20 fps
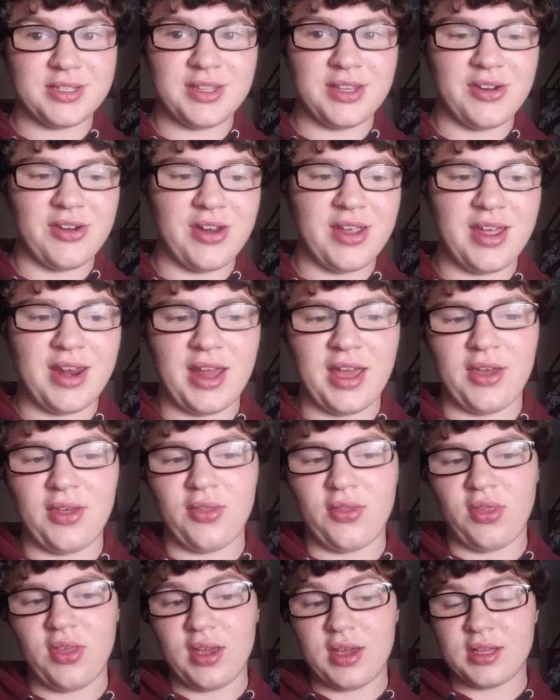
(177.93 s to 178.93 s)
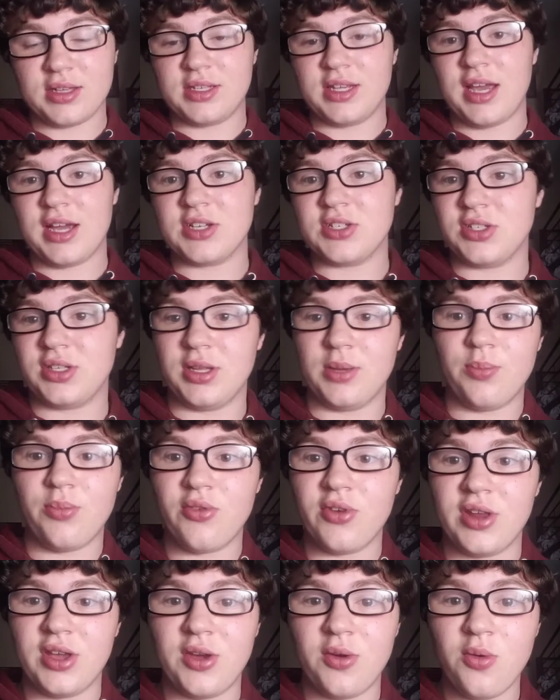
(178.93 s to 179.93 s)
theory and I think it's actually
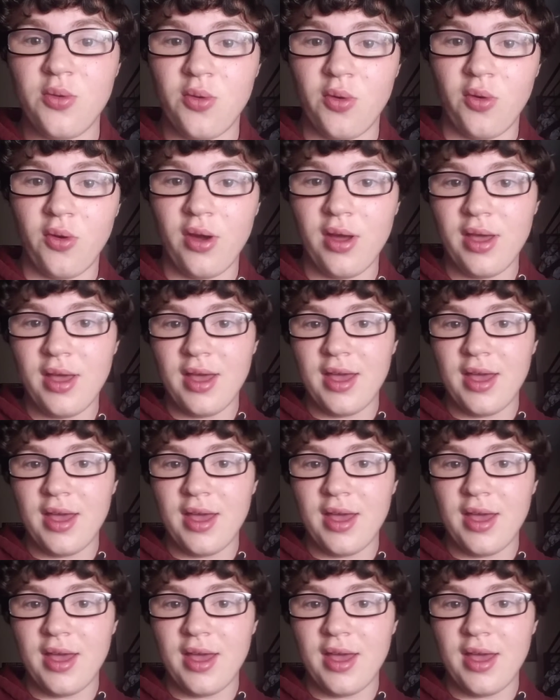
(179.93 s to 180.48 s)
pretty cool.